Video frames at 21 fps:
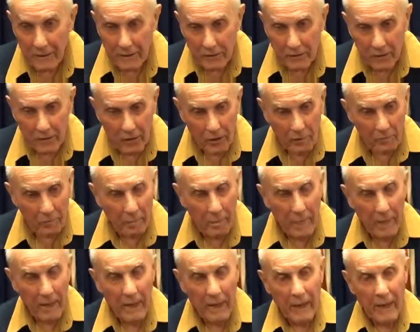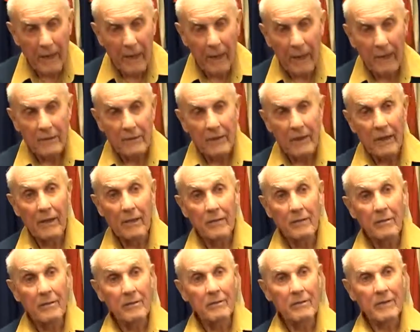Europe, and
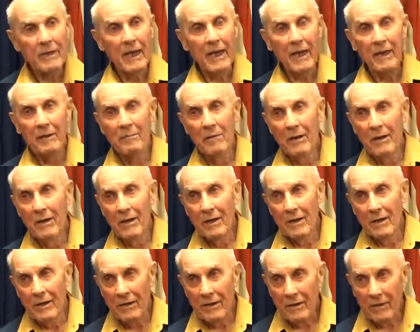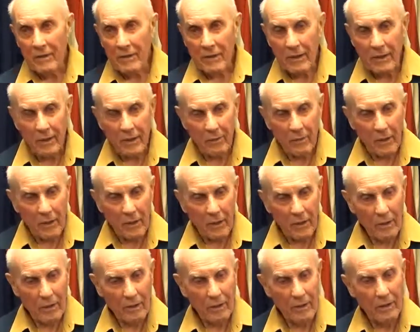then came
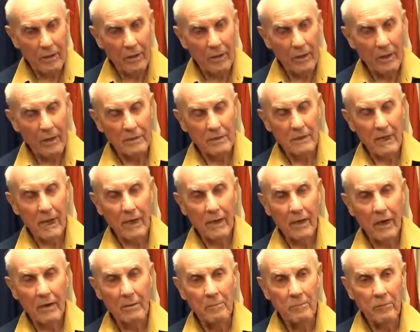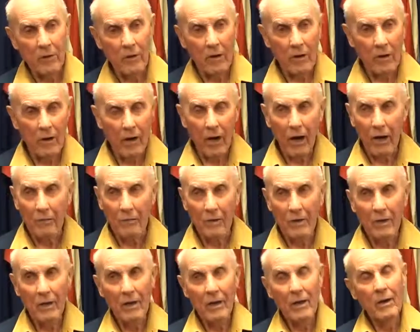the attack on Pearl
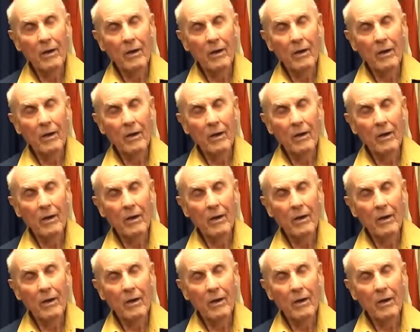Harbor.